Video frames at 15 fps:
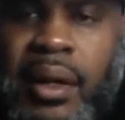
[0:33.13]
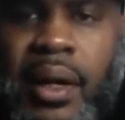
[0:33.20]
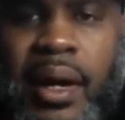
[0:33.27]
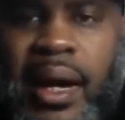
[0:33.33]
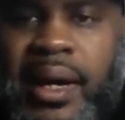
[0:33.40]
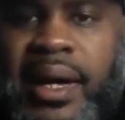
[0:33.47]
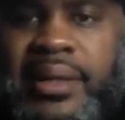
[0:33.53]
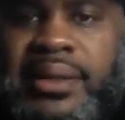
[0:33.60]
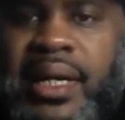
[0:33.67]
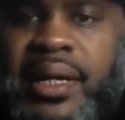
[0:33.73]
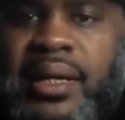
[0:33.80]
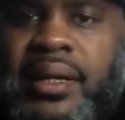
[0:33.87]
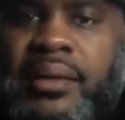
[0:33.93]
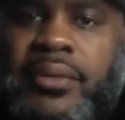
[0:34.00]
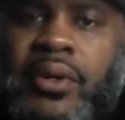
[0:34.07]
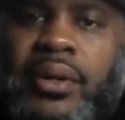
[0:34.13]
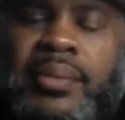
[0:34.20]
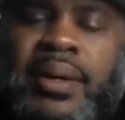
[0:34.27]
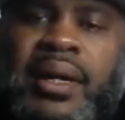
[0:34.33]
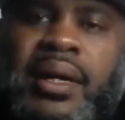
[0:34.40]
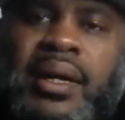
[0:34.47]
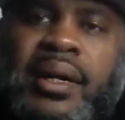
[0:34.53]
I can't take it no more,
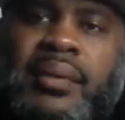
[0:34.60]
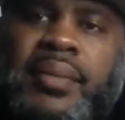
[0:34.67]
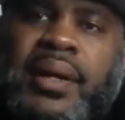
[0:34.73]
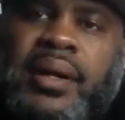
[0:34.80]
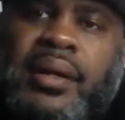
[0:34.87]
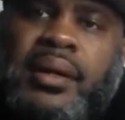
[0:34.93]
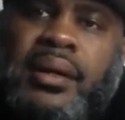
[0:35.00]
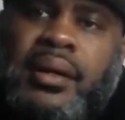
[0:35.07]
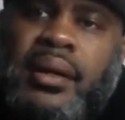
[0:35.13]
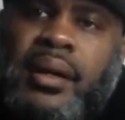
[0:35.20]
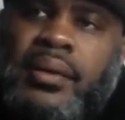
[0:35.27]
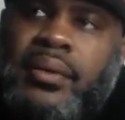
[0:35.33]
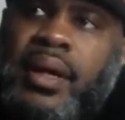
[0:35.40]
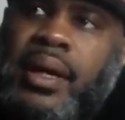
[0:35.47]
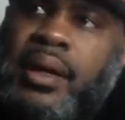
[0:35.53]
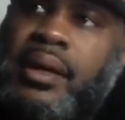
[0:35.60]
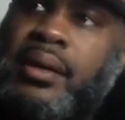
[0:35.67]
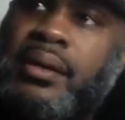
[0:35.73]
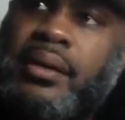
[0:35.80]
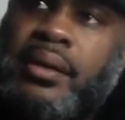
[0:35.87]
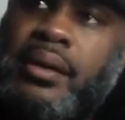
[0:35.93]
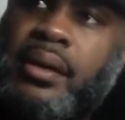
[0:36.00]
man. I mean, you know, like,
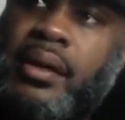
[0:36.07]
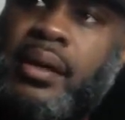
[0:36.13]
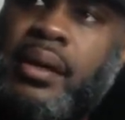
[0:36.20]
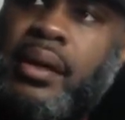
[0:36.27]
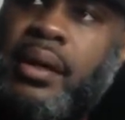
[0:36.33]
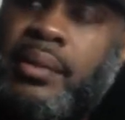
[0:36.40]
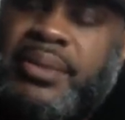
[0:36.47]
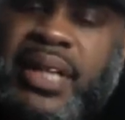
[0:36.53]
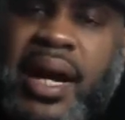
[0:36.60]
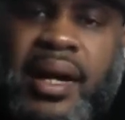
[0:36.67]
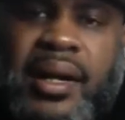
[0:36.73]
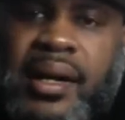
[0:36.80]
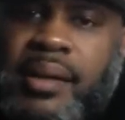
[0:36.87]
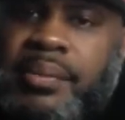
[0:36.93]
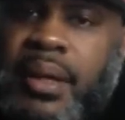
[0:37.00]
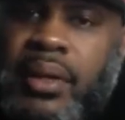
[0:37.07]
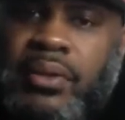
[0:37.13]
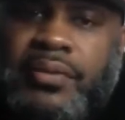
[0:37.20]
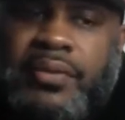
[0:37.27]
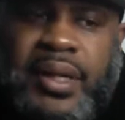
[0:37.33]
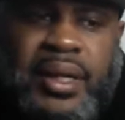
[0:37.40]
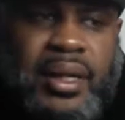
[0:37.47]
I'm tired of
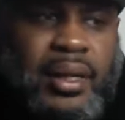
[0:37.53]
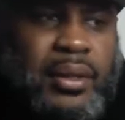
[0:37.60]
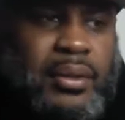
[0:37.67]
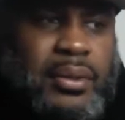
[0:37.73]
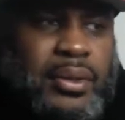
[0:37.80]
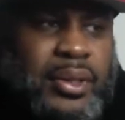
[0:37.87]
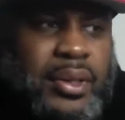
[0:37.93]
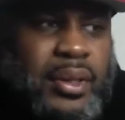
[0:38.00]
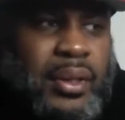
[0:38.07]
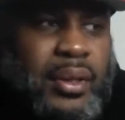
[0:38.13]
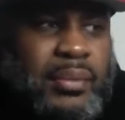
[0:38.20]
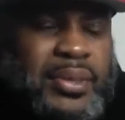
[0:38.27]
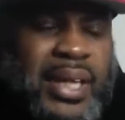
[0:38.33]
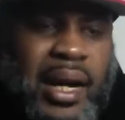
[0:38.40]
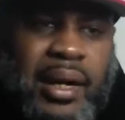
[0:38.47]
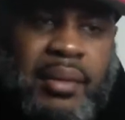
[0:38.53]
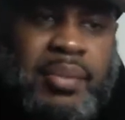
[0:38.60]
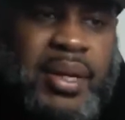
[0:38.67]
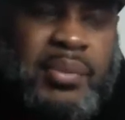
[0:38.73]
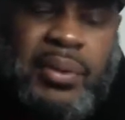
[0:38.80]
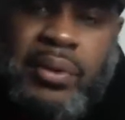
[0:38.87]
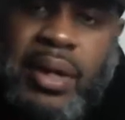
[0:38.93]
uploading videos. You know, I'm tired of
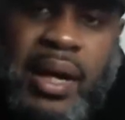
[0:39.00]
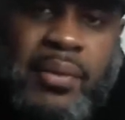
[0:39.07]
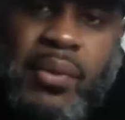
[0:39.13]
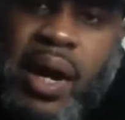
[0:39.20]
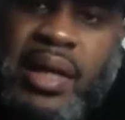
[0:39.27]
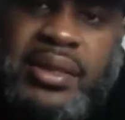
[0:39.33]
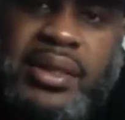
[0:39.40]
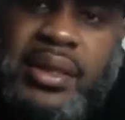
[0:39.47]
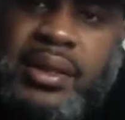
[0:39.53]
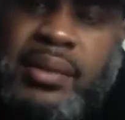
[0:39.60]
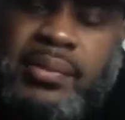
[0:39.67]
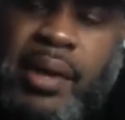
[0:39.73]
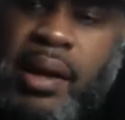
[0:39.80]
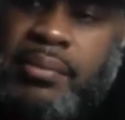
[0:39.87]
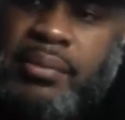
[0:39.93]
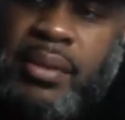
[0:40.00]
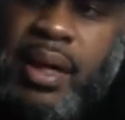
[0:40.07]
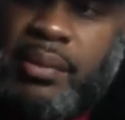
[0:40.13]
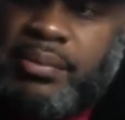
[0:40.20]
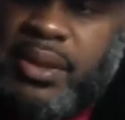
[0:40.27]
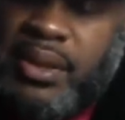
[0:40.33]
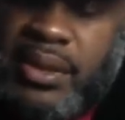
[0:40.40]
people not watching. I'm, I'm,
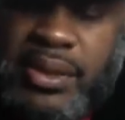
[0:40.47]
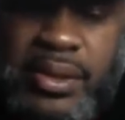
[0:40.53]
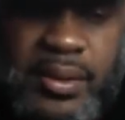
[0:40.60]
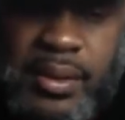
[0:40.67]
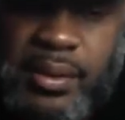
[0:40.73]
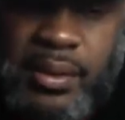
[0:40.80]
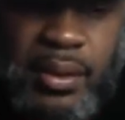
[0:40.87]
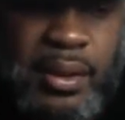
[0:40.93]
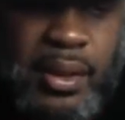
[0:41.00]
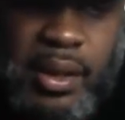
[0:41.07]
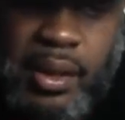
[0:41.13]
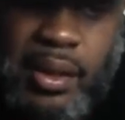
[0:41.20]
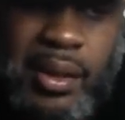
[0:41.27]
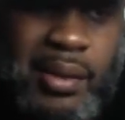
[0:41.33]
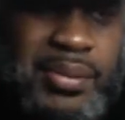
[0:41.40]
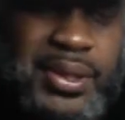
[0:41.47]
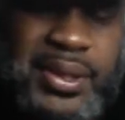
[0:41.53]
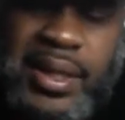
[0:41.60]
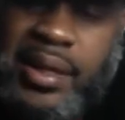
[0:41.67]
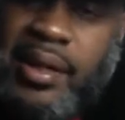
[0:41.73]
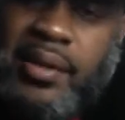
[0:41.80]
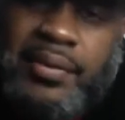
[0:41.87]
I'm just, I'm
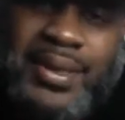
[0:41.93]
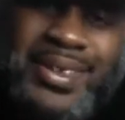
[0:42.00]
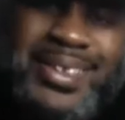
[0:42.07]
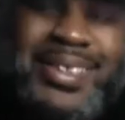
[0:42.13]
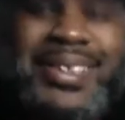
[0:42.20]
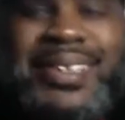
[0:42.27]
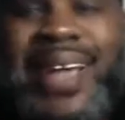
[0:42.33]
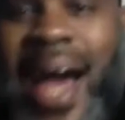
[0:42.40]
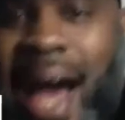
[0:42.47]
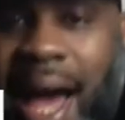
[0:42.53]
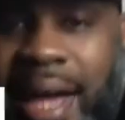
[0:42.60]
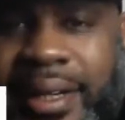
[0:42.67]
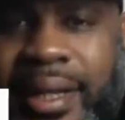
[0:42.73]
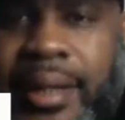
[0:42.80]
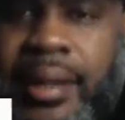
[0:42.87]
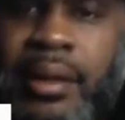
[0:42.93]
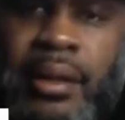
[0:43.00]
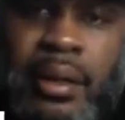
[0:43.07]
sick of it. Psych!